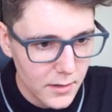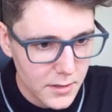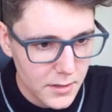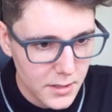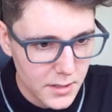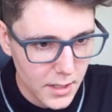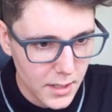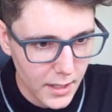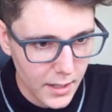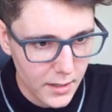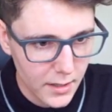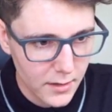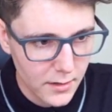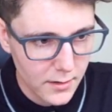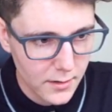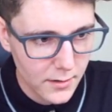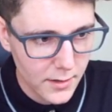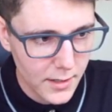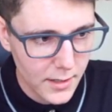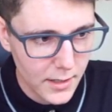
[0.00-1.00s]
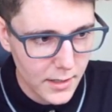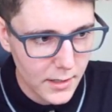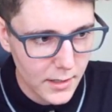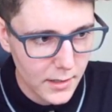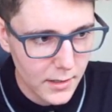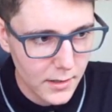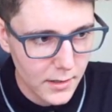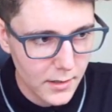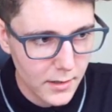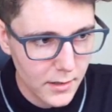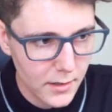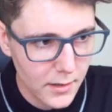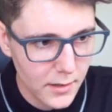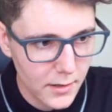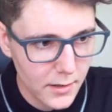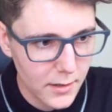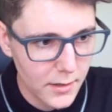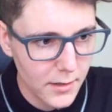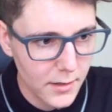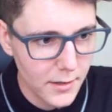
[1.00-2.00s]
Just like,
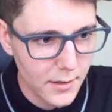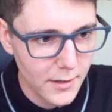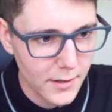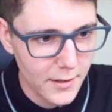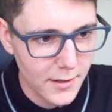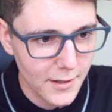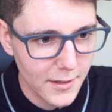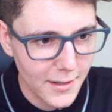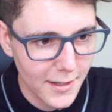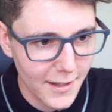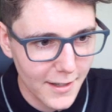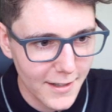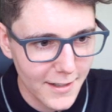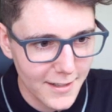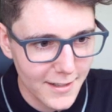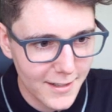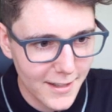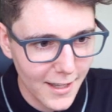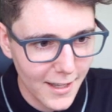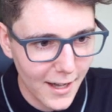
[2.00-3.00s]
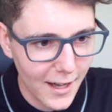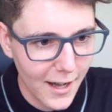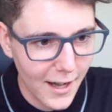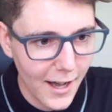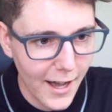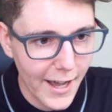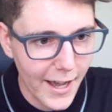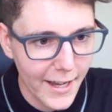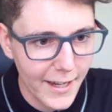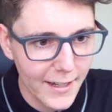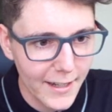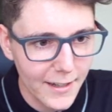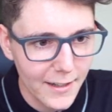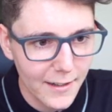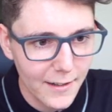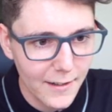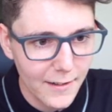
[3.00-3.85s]
hey, look at this guy.